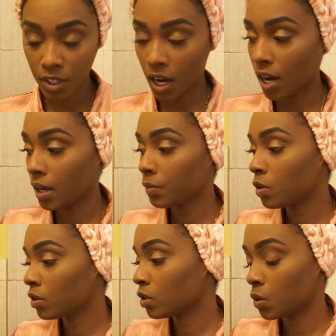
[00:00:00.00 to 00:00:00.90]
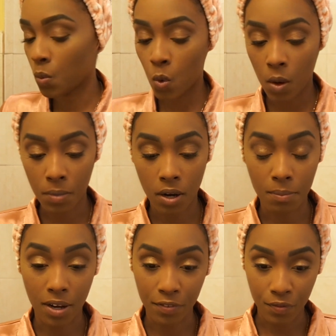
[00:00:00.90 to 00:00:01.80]
going to warm up
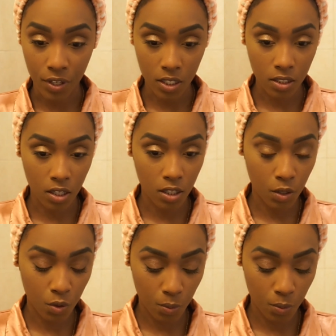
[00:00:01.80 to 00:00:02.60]
my face a little